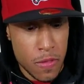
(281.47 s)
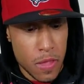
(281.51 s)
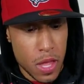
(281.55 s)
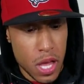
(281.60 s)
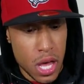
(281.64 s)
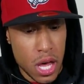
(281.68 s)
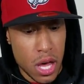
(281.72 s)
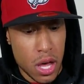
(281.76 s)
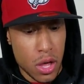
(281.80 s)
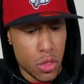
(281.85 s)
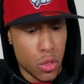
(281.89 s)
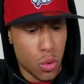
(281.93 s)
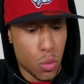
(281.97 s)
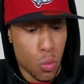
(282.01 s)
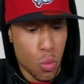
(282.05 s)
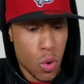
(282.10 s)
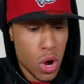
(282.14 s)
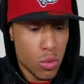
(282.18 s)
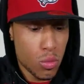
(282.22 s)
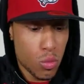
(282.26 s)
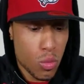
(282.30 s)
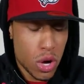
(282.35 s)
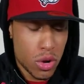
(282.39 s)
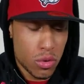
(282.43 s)
The
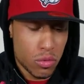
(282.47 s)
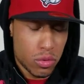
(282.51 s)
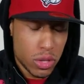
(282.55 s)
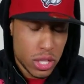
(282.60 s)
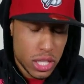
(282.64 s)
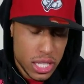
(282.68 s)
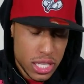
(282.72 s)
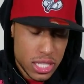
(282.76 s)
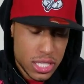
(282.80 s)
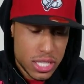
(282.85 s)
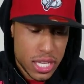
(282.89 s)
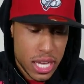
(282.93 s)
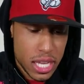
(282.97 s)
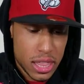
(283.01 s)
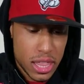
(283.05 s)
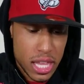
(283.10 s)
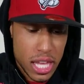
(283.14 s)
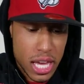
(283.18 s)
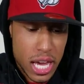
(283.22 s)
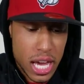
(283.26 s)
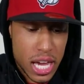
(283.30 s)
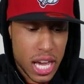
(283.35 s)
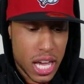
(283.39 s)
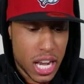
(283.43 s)
1/1 release date
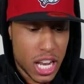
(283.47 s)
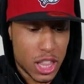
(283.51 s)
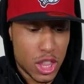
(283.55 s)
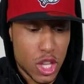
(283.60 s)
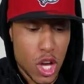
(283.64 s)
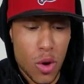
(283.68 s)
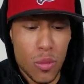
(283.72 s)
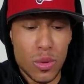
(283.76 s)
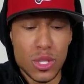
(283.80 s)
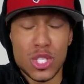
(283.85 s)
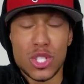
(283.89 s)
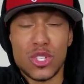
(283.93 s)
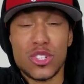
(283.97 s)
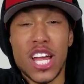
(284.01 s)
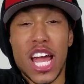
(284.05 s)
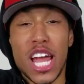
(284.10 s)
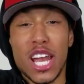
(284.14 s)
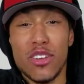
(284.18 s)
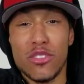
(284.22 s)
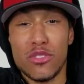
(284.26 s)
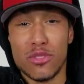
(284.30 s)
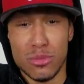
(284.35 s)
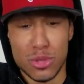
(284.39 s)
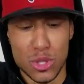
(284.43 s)
thing I kind of thought was
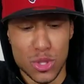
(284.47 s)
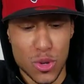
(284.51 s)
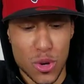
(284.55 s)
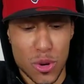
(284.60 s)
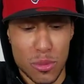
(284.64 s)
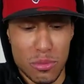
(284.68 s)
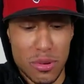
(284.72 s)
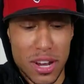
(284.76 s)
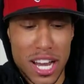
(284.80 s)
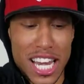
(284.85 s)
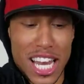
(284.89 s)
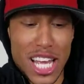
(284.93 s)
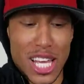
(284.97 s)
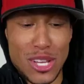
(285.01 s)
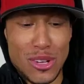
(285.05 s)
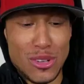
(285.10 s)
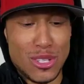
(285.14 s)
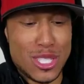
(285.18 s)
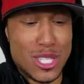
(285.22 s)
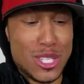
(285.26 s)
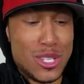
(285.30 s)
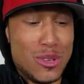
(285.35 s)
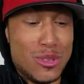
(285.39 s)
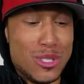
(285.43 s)
created from Jordan brand. They
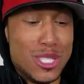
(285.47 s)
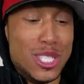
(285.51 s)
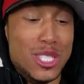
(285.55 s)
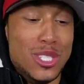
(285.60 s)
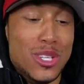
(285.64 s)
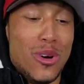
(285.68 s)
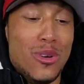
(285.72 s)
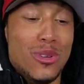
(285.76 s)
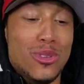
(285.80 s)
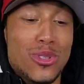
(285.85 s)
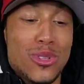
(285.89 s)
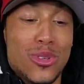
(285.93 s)
usually don't